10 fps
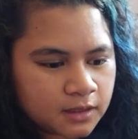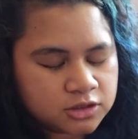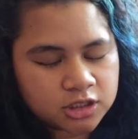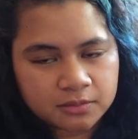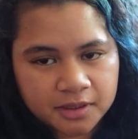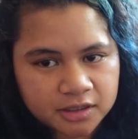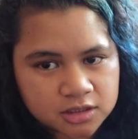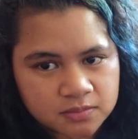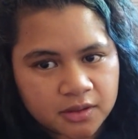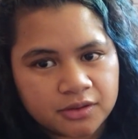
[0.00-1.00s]

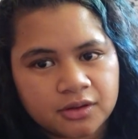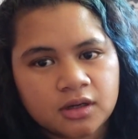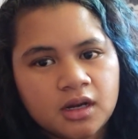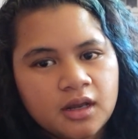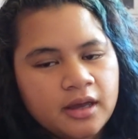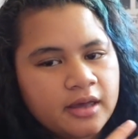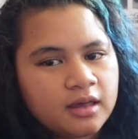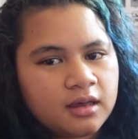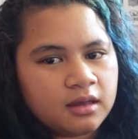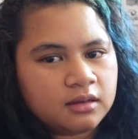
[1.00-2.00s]
Jeremiah's mother,
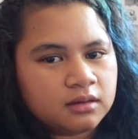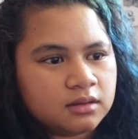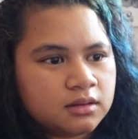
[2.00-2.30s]
and